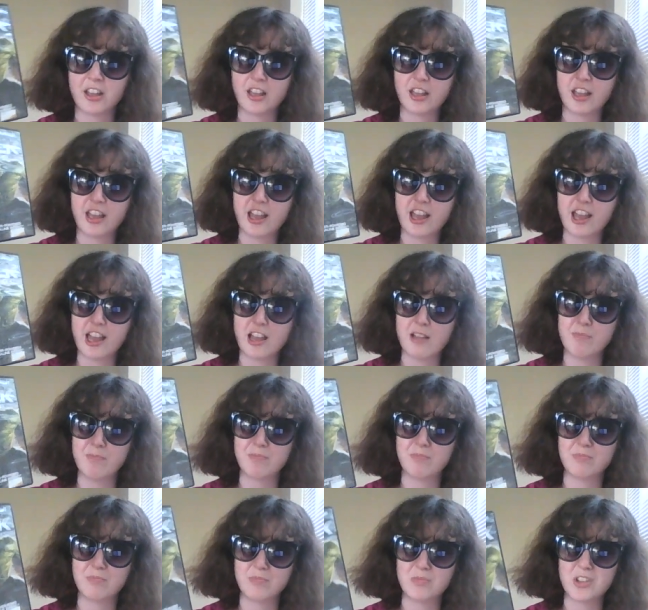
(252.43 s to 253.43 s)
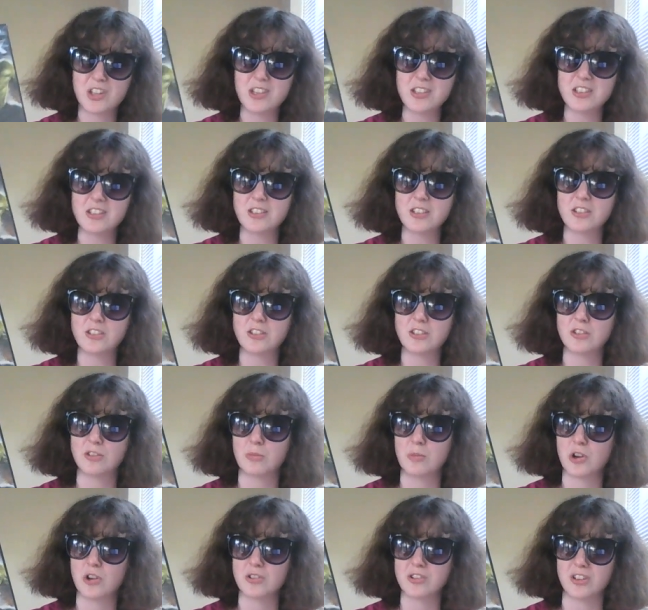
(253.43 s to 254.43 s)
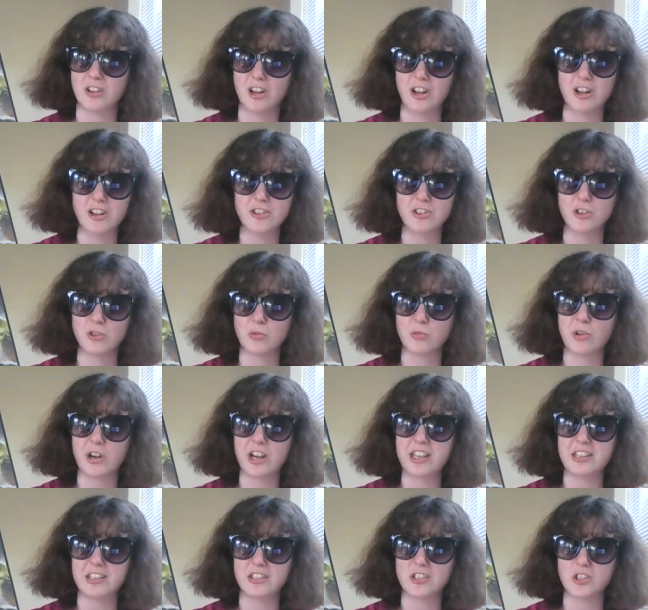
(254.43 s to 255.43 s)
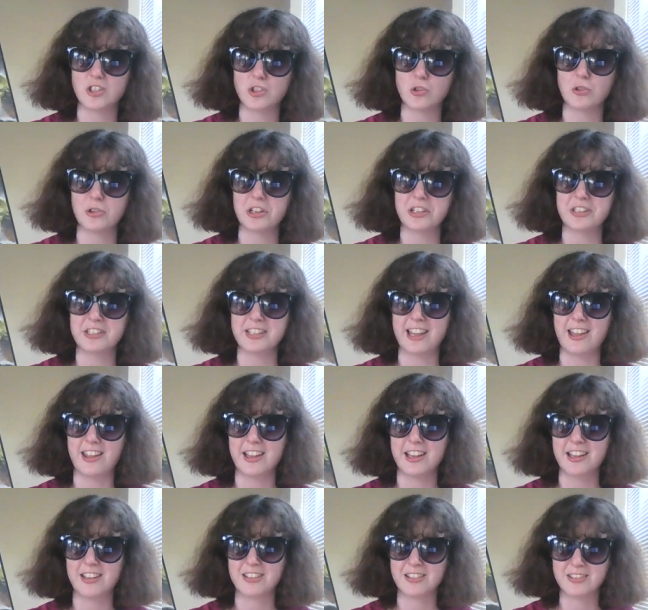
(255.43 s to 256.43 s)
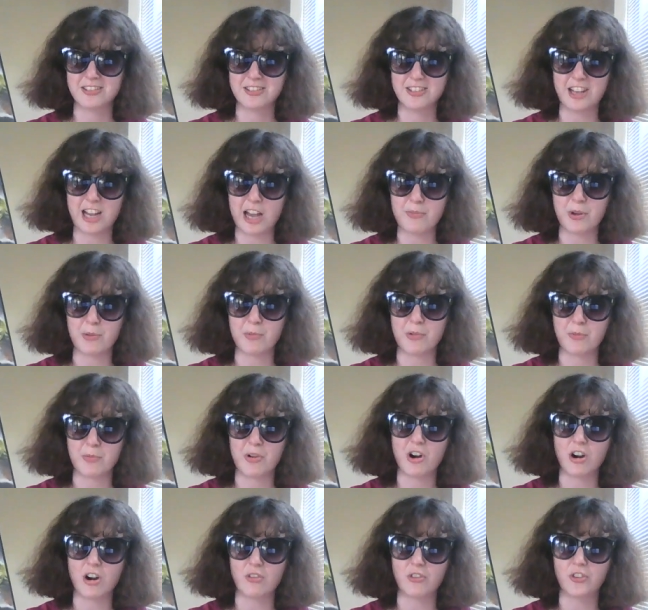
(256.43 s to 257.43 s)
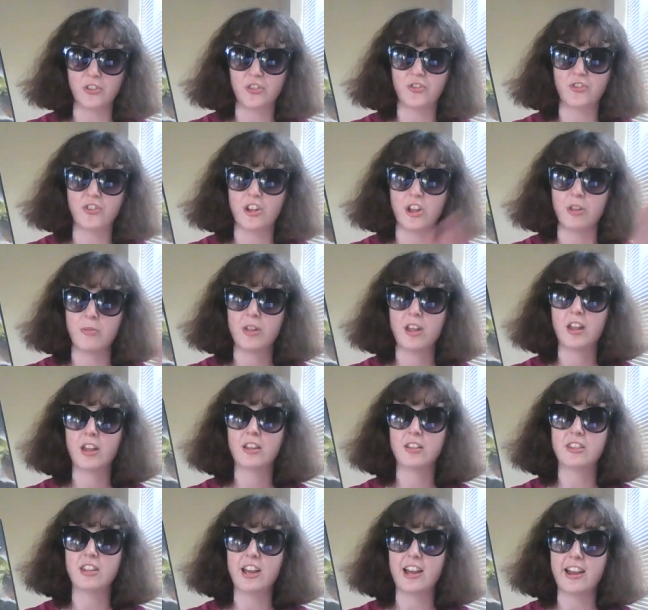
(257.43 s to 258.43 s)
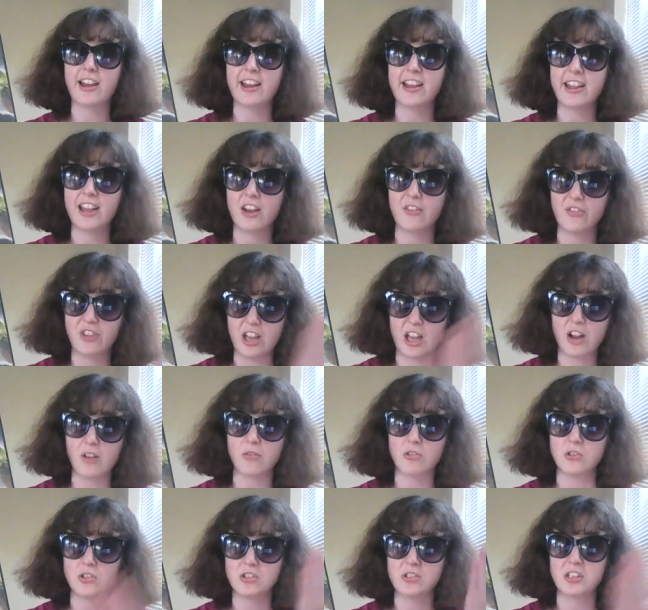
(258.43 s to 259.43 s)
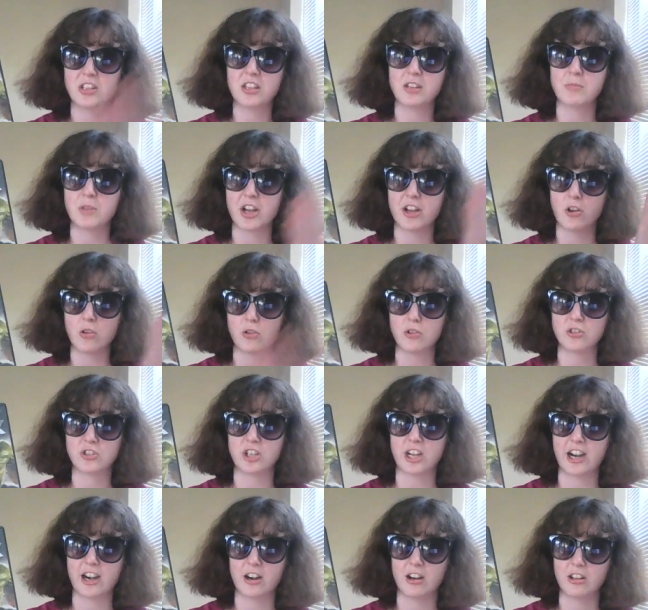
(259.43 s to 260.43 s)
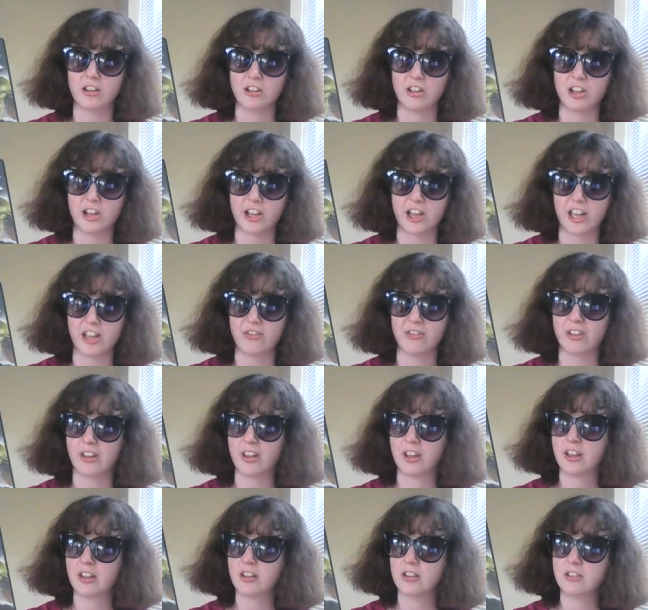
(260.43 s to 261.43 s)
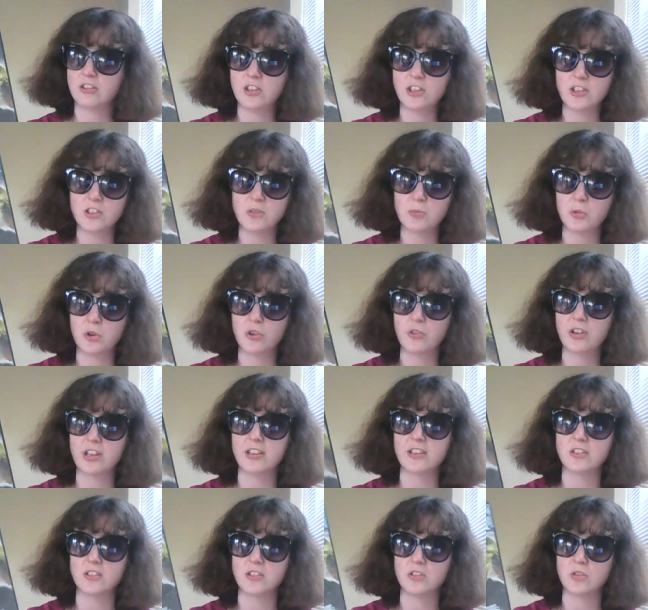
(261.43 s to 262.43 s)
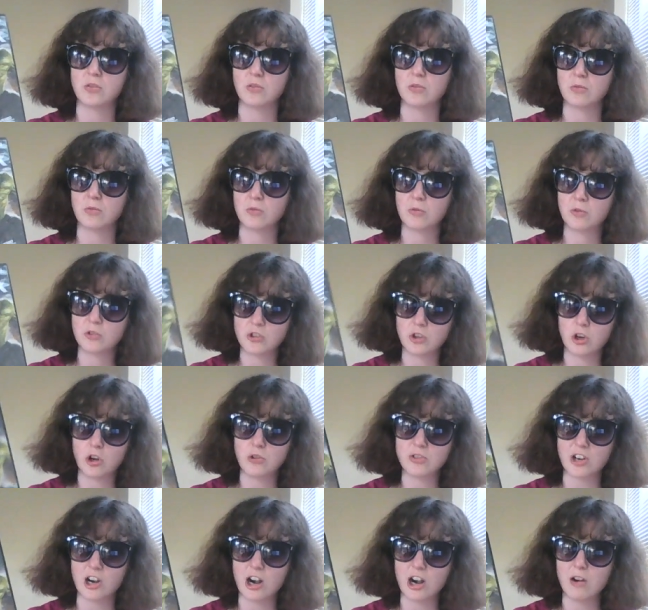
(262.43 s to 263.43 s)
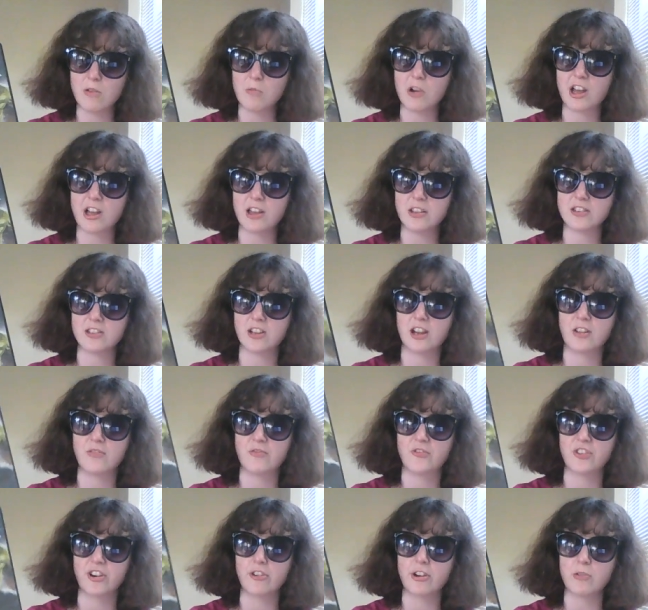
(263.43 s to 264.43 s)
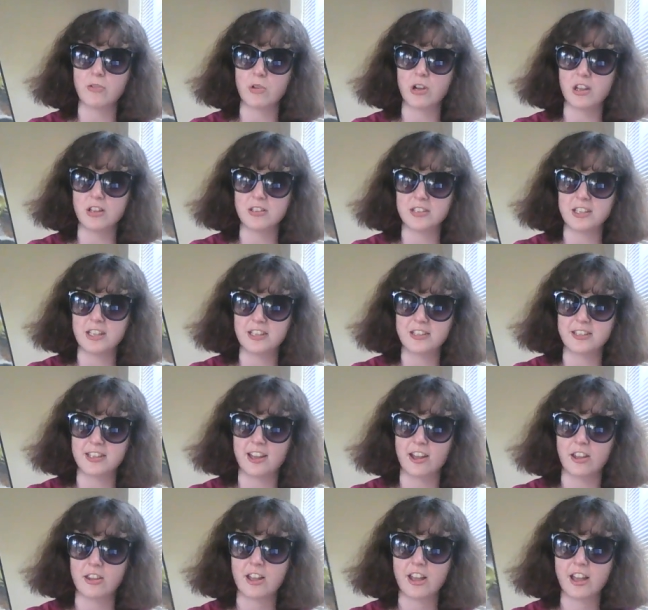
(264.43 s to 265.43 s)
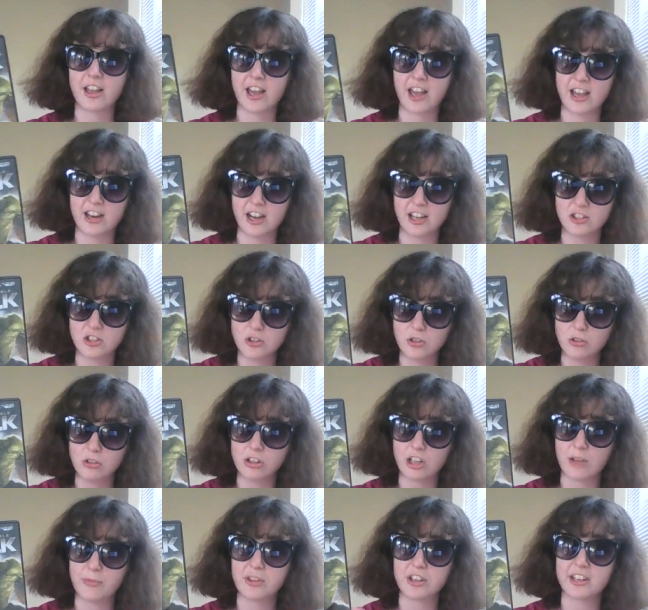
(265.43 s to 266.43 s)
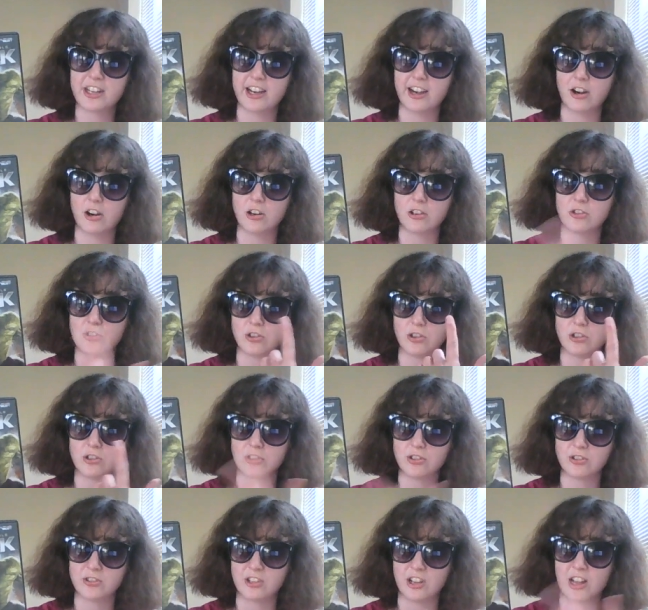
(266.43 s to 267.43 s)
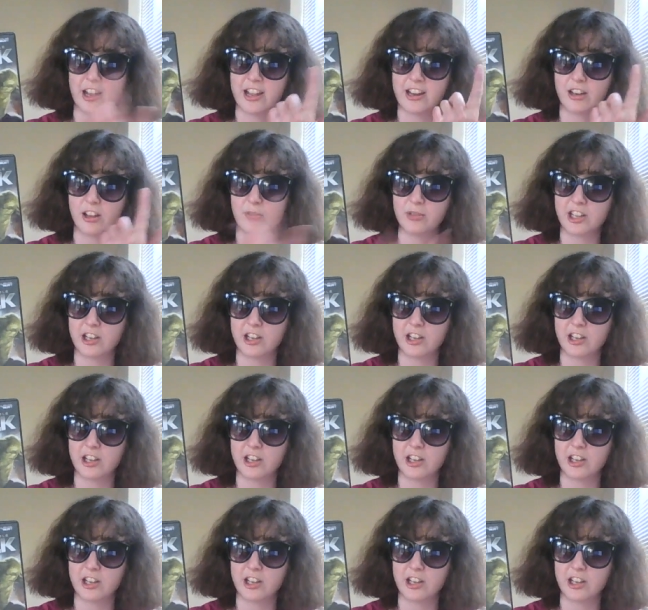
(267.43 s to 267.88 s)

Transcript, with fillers: And this is the most underrated storytelling type of a Marvel's film that I have ever seen in my whole entire life. This movie is so darn well done, very well detailed, and I do love the character design of the